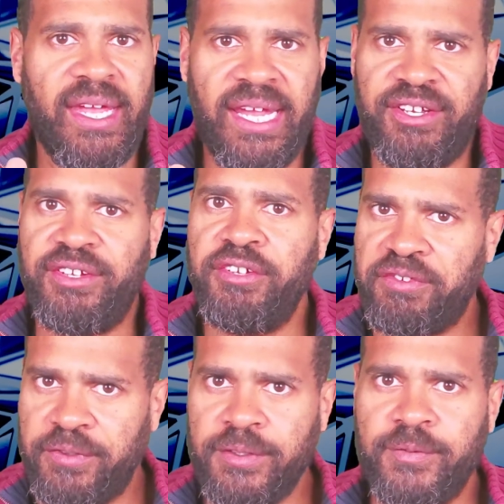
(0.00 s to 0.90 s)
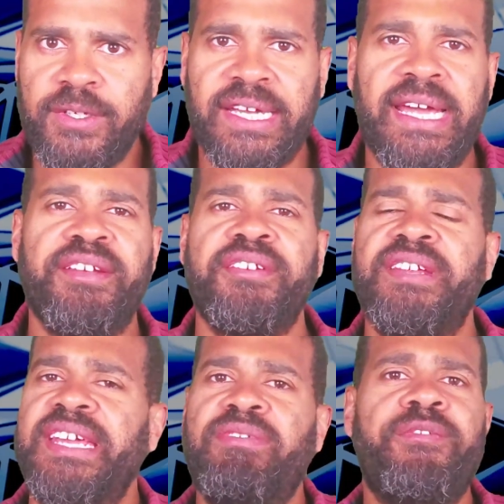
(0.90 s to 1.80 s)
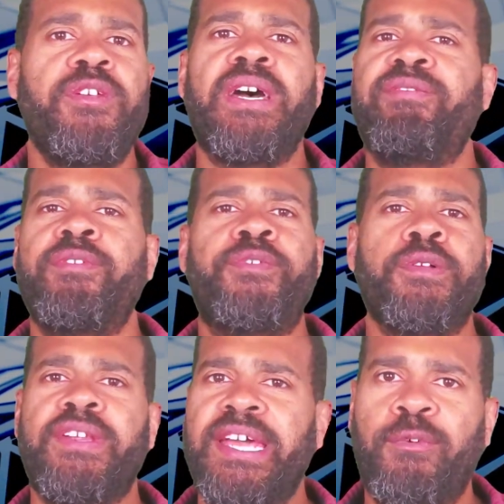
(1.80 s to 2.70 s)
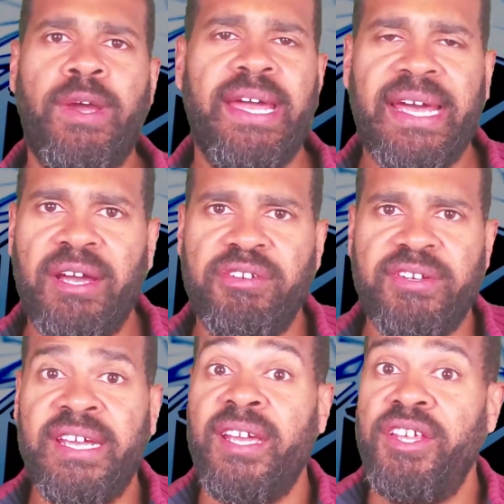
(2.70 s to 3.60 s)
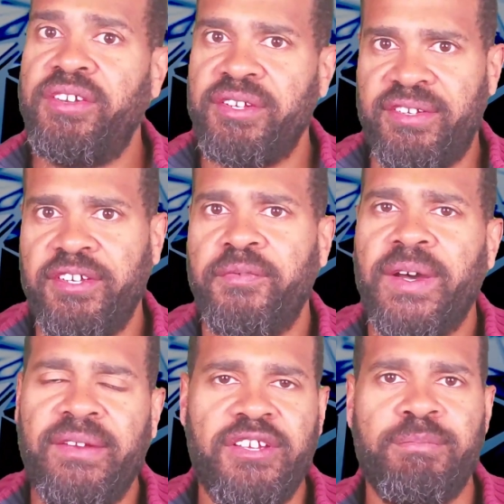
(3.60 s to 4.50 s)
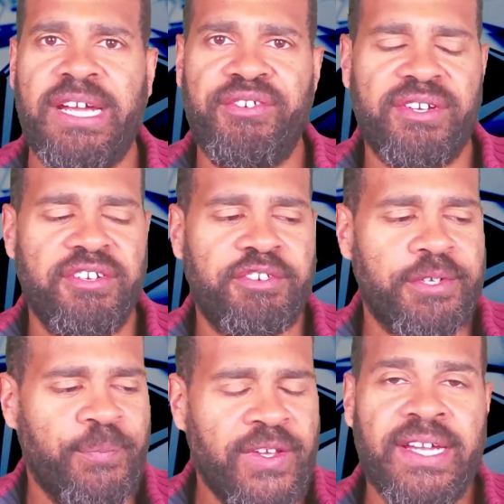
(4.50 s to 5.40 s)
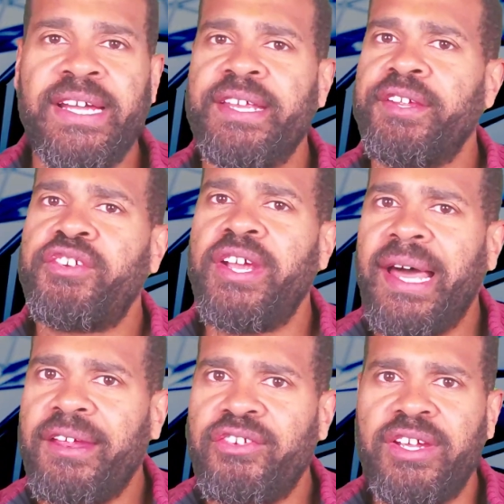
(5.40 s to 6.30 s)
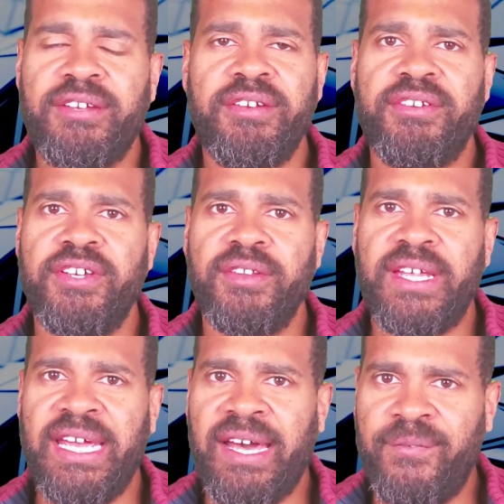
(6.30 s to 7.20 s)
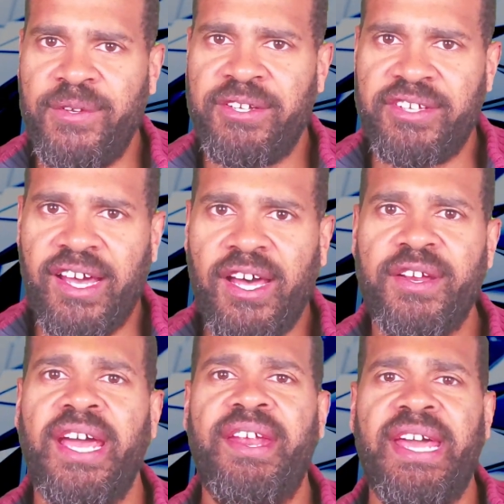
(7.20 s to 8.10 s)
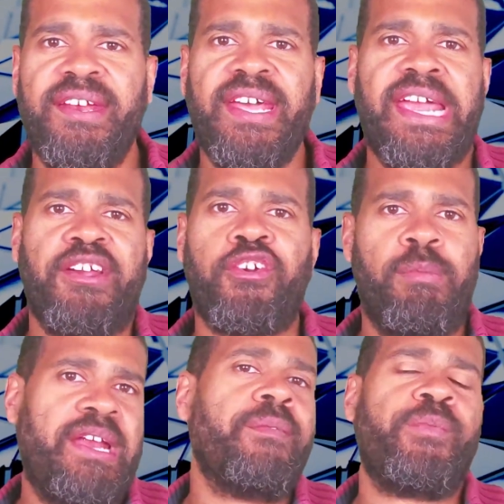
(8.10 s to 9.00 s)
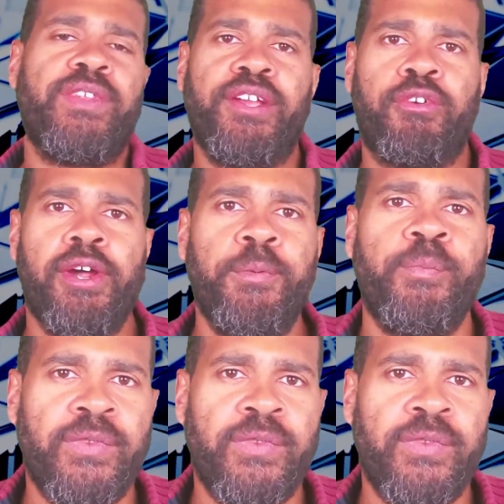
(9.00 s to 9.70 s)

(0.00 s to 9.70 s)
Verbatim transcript: it's useful. Okay, as I say, even if you have a full data warehouse, you could still find these metrics useful. The challenge is, is that they have to start and then they increment and grow.